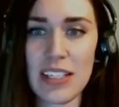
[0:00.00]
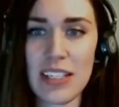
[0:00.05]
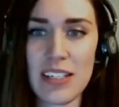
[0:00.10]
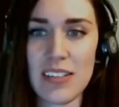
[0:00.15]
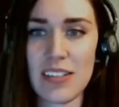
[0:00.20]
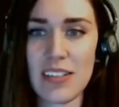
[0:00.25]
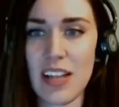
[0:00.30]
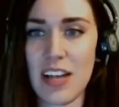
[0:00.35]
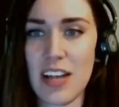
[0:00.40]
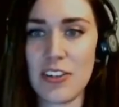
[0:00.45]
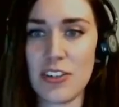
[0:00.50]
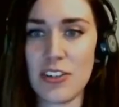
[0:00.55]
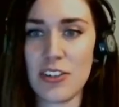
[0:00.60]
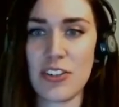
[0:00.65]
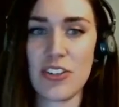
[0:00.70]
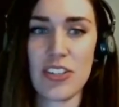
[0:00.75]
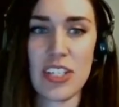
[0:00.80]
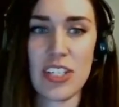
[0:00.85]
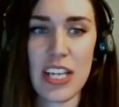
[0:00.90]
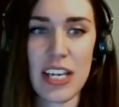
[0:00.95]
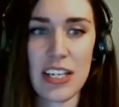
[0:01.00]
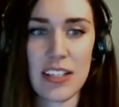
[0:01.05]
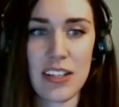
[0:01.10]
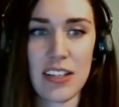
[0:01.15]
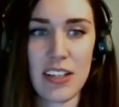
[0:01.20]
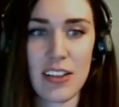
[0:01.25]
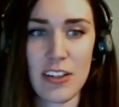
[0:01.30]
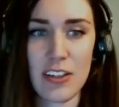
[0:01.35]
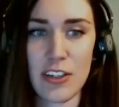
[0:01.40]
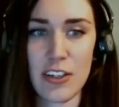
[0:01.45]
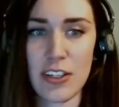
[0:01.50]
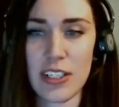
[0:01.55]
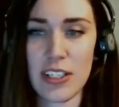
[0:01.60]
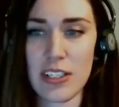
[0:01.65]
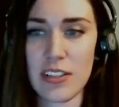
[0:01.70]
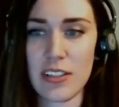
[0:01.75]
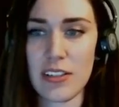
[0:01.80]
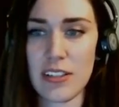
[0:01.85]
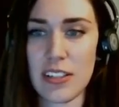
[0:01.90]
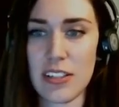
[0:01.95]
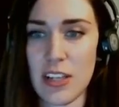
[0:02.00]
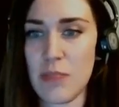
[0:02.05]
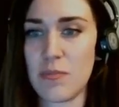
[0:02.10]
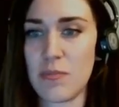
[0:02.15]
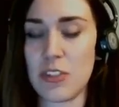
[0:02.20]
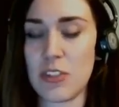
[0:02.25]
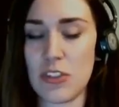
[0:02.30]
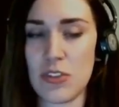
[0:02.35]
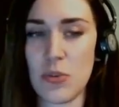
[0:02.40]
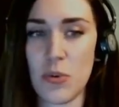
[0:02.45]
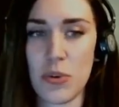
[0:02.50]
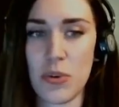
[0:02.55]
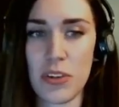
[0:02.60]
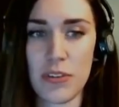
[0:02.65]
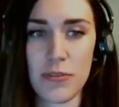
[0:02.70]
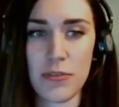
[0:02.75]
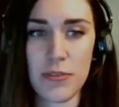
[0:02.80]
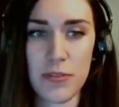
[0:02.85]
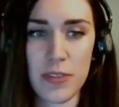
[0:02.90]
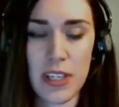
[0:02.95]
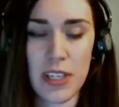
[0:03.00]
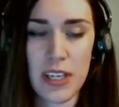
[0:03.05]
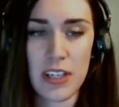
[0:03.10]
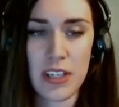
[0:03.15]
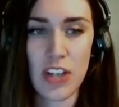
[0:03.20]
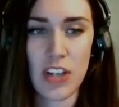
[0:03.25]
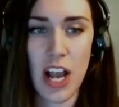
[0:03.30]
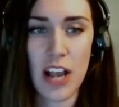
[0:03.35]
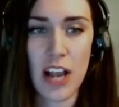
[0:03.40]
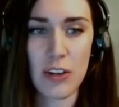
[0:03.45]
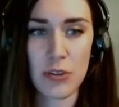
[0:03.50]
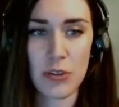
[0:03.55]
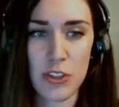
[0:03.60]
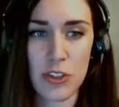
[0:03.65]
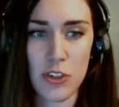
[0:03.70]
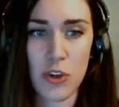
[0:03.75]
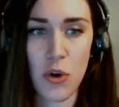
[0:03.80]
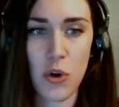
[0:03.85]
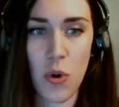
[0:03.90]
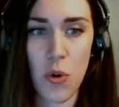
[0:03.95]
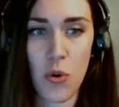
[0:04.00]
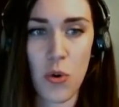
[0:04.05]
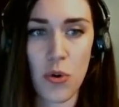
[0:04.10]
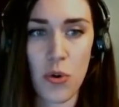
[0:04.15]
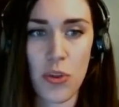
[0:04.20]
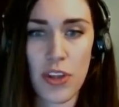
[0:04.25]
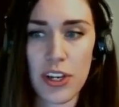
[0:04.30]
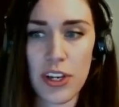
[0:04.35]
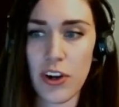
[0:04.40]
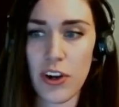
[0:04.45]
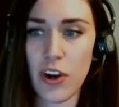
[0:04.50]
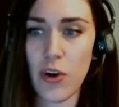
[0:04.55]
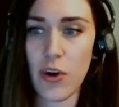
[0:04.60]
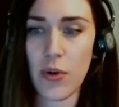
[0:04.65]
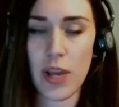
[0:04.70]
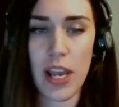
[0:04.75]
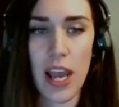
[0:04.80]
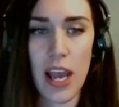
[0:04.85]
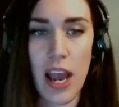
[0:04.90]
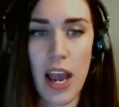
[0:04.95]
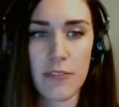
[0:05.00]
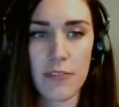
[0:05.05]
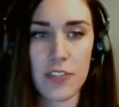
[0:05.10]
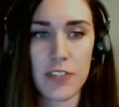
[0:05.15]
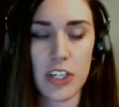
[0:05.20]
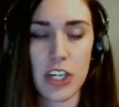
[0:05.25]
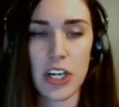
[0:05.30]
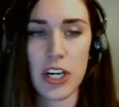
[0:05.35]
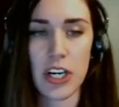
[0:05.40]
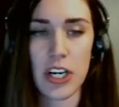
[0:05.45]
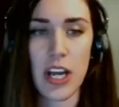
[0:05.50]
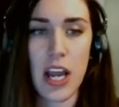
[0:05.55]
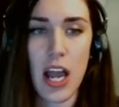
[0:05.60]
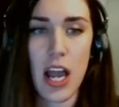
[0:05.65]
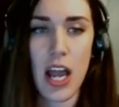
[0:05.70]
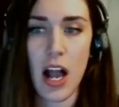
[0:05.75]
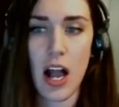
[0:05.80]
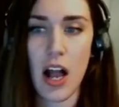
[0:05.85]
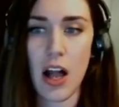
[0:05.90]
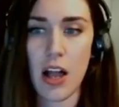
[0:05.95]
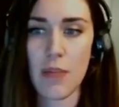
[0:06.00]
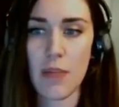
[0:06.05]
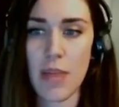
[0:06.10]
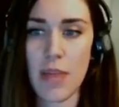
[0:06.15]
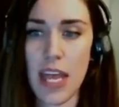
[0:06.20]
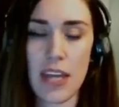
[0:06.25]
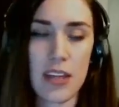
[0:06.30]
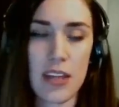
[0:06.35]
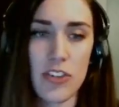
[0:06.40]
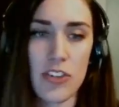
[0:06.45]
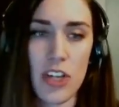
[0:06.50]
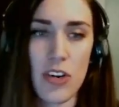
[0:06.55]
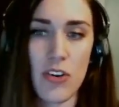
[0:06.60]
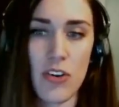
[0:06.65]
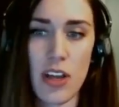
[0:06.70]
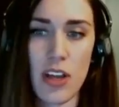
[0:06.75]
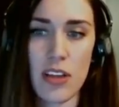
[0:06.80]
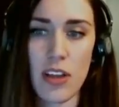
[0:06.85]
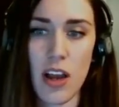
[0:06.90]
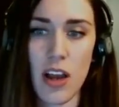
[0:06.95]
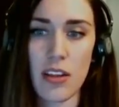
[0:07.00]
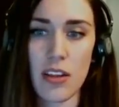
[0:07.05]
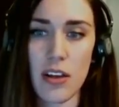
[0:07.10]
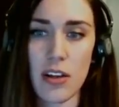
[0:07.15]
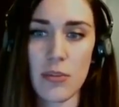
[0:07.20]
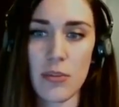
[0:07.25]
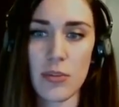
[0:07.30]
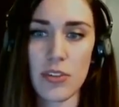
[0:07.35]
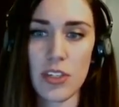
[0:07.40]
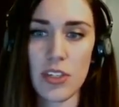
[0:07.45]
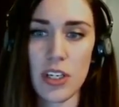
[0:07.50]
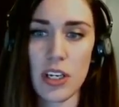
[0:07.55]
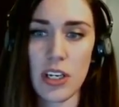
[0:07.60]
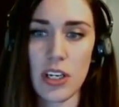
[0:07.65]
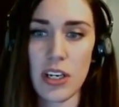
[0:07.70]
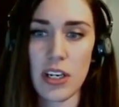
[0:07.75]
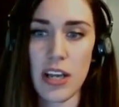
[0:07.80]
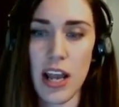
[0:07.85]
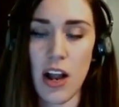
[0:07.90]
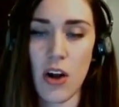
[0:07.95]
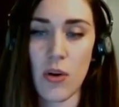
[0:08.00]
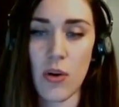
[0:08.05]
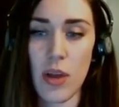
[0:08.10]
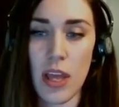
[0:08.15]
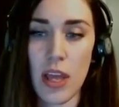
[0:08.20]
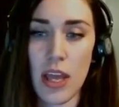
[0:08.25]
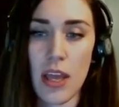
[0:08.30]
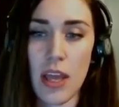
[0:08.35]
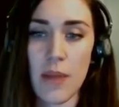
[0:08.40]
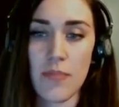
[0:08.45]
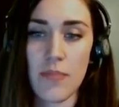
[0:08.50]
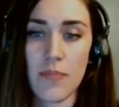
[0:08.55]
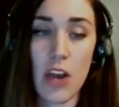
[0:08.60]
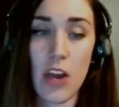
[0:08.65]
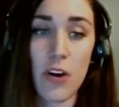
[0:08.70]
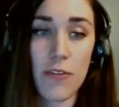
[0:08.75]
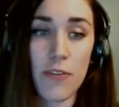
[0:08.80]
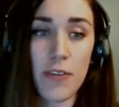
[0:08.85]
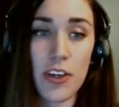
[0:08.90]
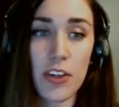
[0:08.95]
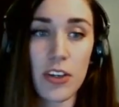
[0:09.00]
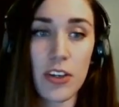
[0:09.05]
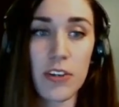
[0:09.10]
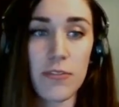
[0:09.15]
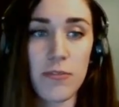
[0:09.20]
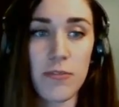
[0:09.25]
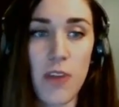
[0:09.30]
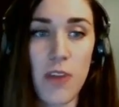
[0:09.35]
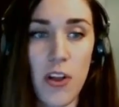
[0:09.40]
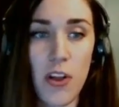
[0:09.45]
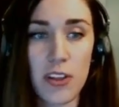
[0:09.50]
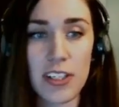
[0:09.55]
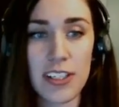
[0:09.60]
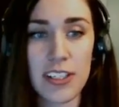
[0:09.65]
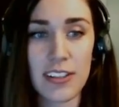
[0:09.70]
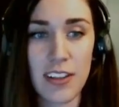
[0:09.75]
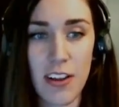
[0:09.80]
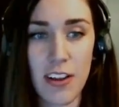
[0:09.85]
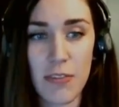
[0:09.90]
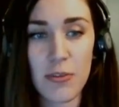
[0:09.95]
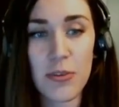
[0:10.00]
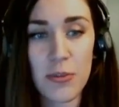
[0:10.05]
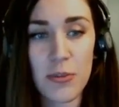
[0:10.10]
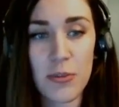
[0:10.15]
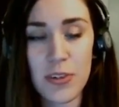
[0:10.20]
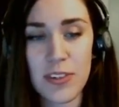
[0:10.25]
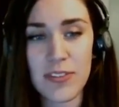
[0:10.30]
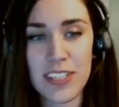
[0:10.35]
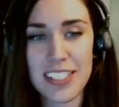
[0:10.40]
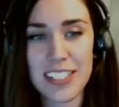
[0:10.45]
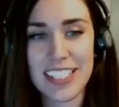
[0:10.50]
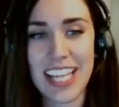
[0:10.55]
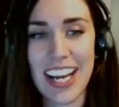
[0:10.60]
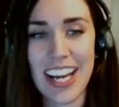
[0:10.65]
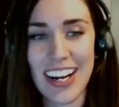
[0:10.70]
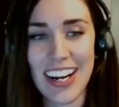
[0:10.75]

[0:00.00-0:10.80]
at least understand that there is some sort of childish goal that you're right. Mm. going after. Um, and in general, I, th- I thought it was good. Now, now, if I could have fallen in love with one of these